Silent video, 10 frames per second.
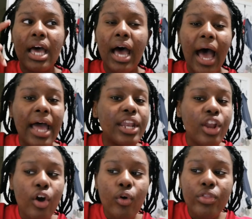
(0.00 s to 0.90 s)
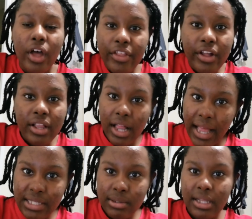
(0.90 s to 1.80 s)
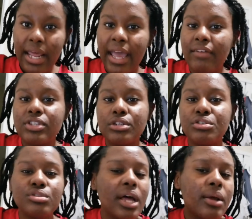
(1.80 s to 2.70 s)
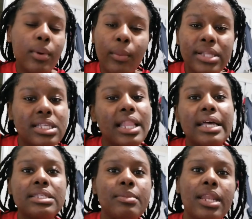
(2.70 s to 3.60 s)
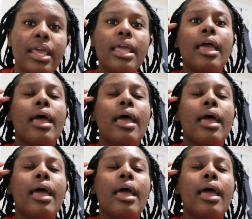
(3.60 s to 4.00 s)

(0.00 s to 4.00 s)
I know the other classwork that I have to do, so I didn't want to wait to the last minute.